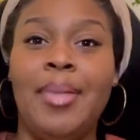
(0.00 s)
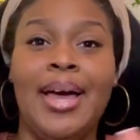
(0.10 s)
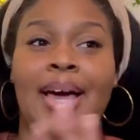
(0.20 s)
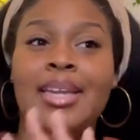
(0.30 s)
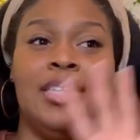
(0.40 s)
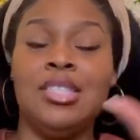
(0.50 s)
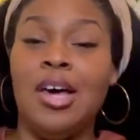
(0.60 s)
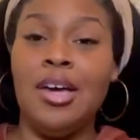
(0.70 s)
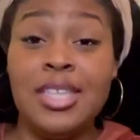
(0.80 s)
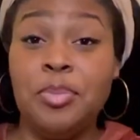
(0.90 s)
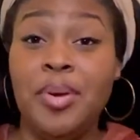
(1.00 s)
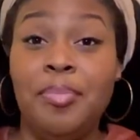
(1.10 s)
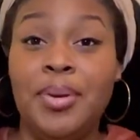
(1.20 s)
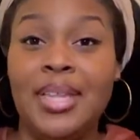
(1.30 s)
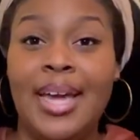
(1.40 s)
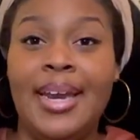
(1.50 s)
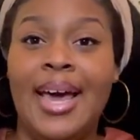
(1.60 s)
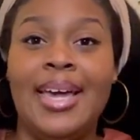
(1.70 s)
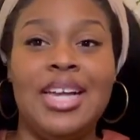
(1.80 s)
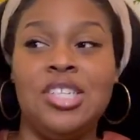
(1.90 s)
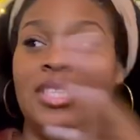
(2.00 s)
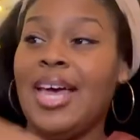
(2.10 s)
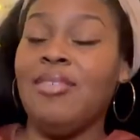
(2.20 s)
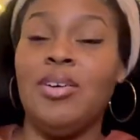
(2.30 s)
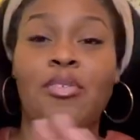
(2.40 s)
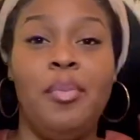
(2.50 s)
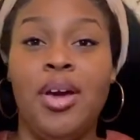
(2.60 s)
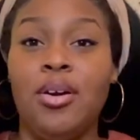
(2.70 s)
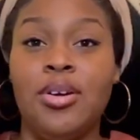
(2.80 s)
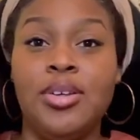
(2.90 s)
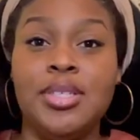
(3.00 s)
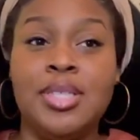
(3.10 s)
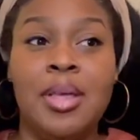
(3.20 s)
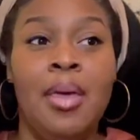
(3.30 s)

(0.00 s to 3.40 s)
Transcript: Like I didn't talk to Pimpin that night. I just had fun with my girls.